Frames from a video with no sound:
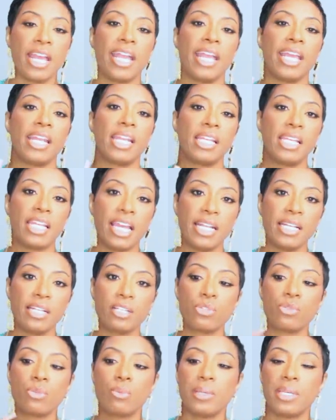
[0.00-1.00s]
And I like
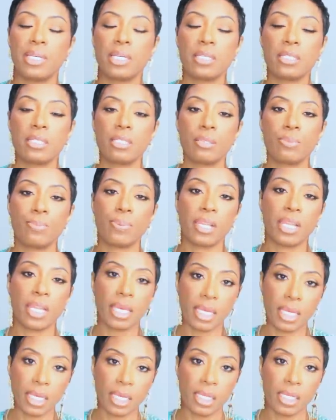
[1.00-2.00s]
this one because it's
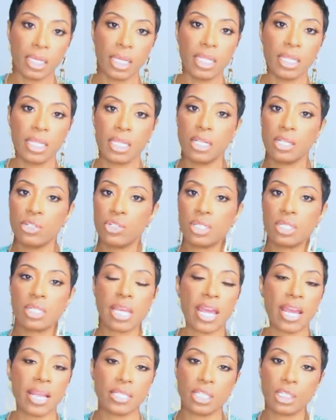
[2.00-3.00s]
plain and then it just
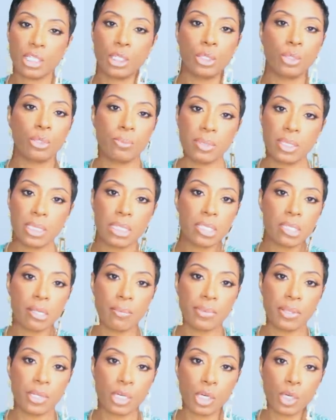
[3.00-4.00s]
has a little bit of
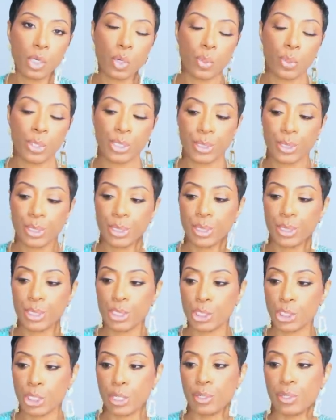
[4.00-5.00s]
something going on the
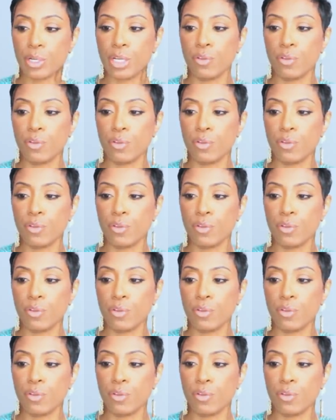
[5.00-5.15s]
shirt.